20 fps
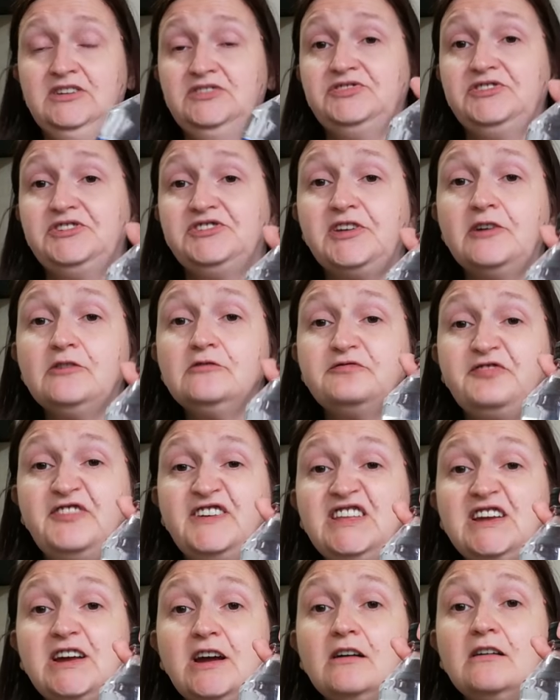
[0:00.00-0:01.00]
Distilled
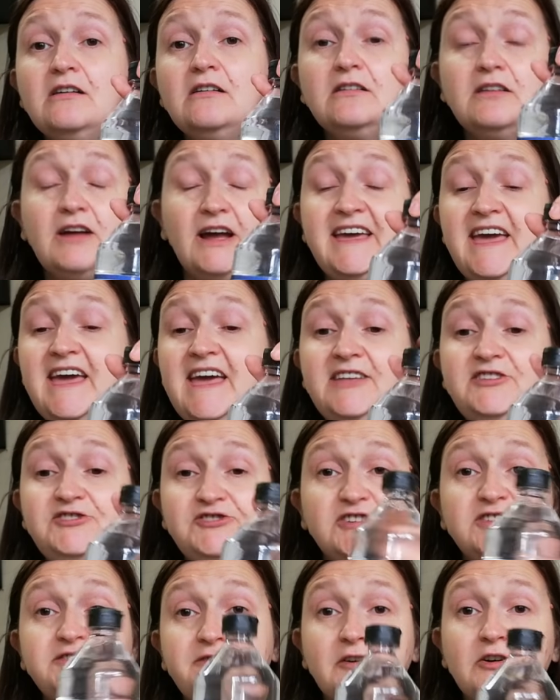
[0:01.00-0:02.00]
vinegar, again,
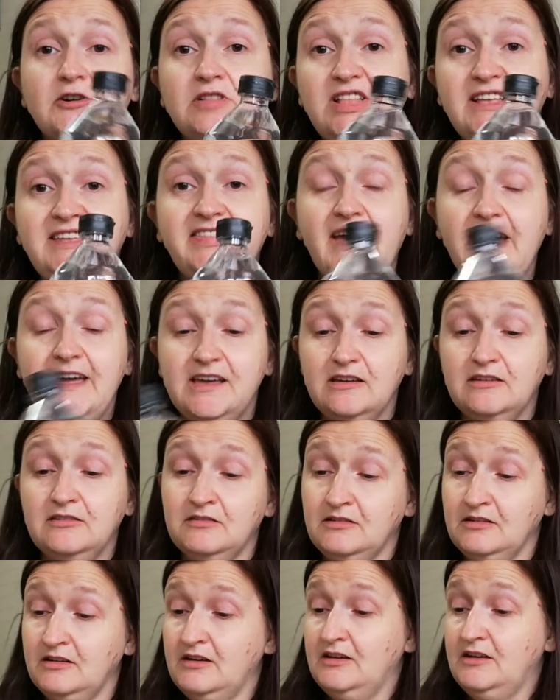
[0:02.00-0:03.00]
just for cleaning.
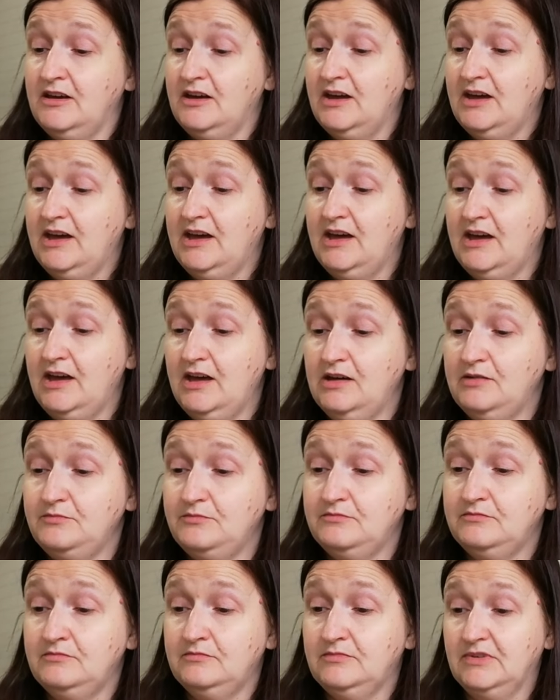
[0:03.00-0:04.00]

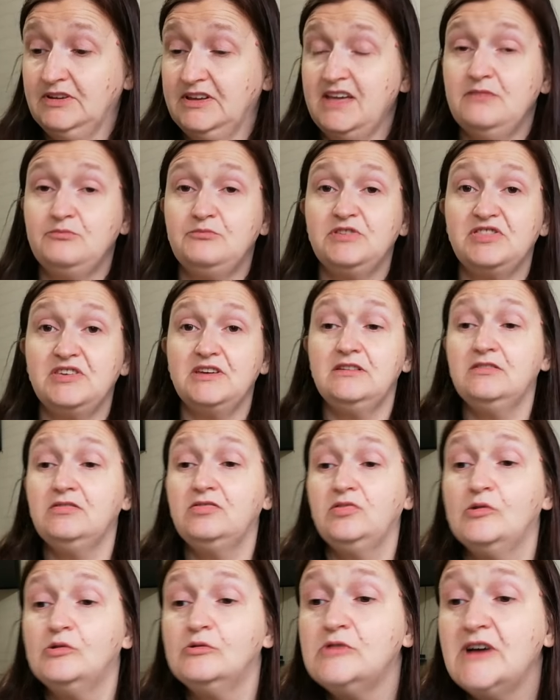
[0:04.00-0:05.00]
Again,
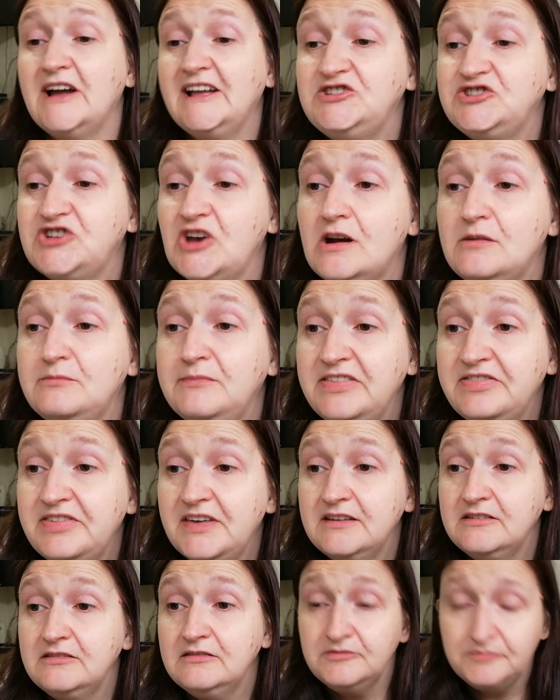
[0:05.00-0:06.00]
with the whole Hinch Army
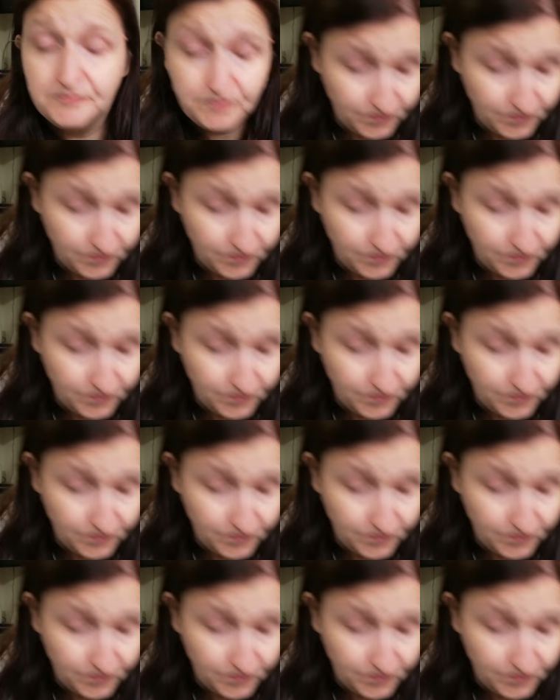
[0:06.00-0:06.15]
thing.